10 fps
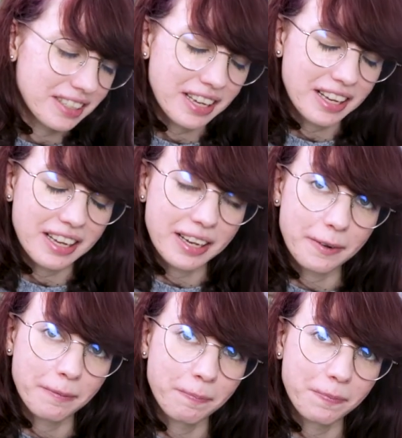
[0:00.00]

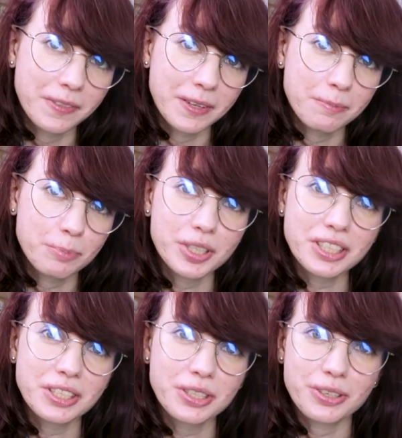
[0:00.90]
The
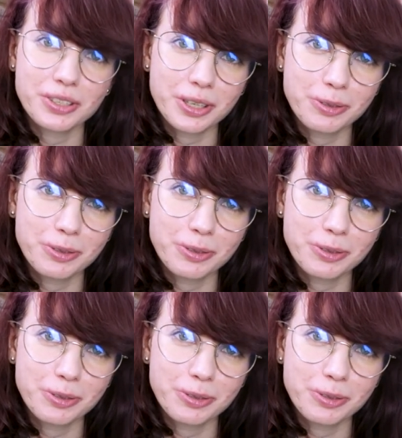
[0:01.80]
prints turned